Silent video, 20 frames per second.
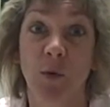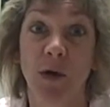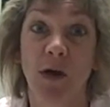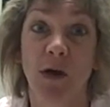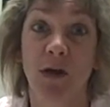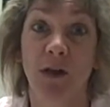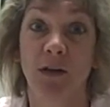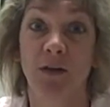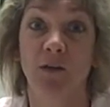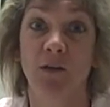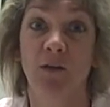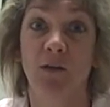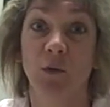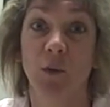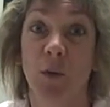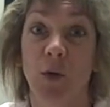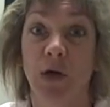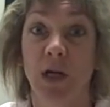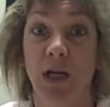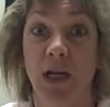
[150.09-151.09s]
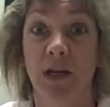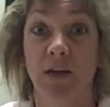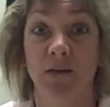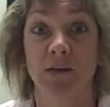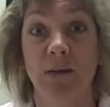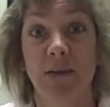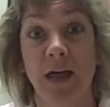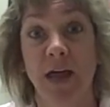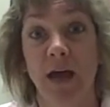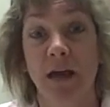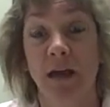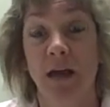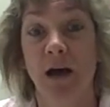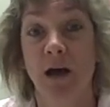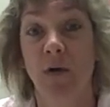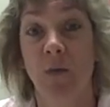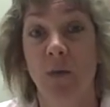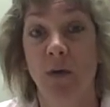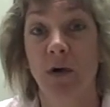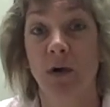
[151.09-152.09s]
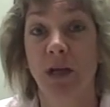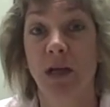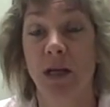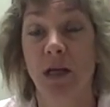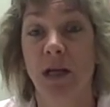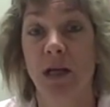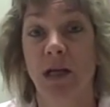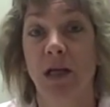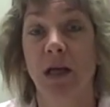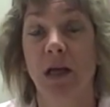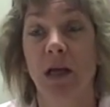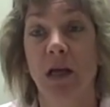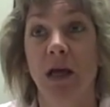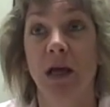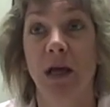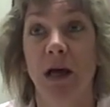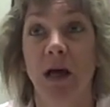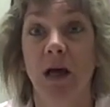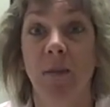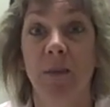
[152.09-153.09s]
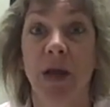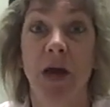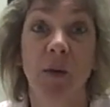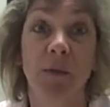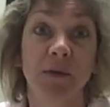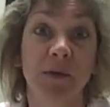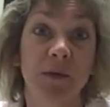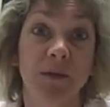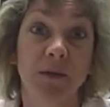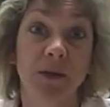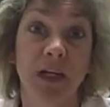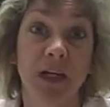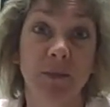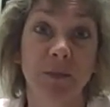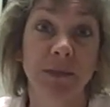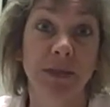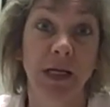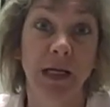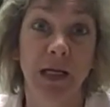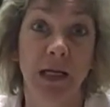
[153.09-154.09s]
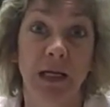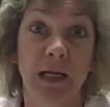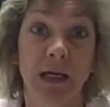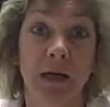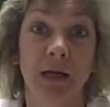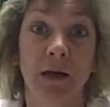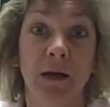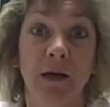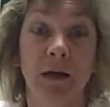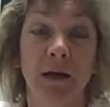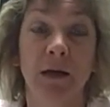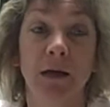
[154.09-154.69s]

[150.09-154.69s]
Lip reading: well, is this working, is that not working? Helps us keep data,